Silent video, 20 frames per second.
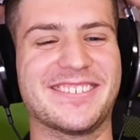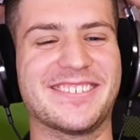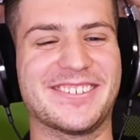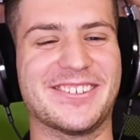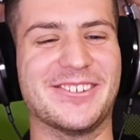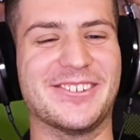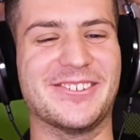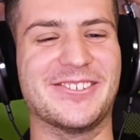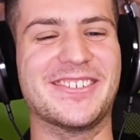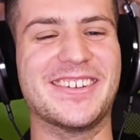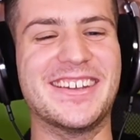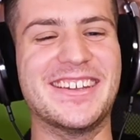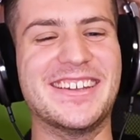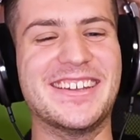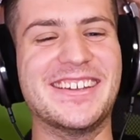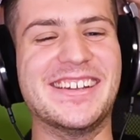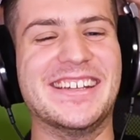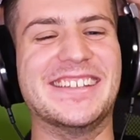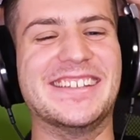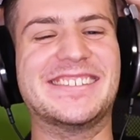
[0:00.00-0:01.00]
So
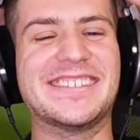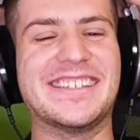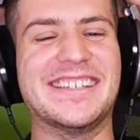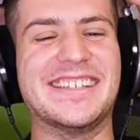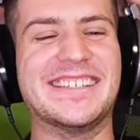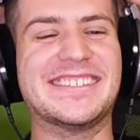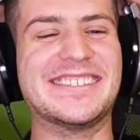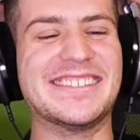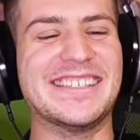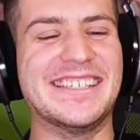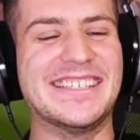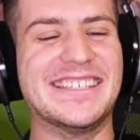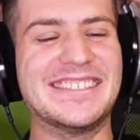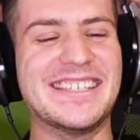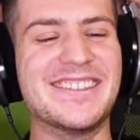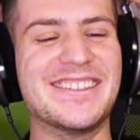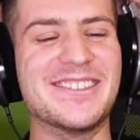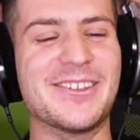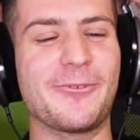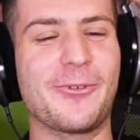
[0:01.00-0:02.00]
it's
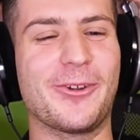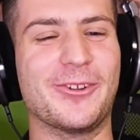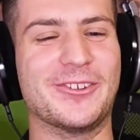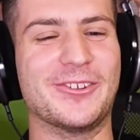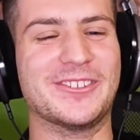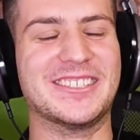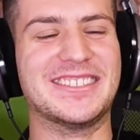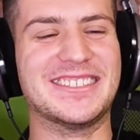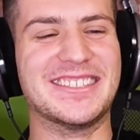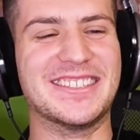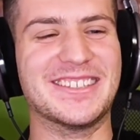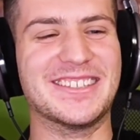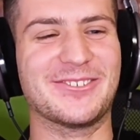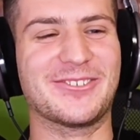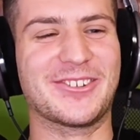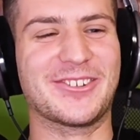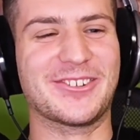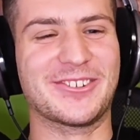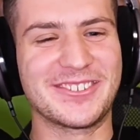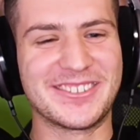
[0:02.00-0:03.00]
in the works. It's in the
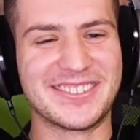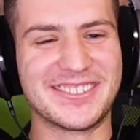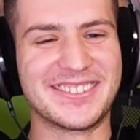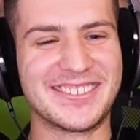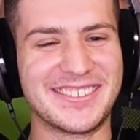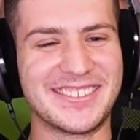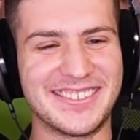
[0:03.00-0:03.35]
works.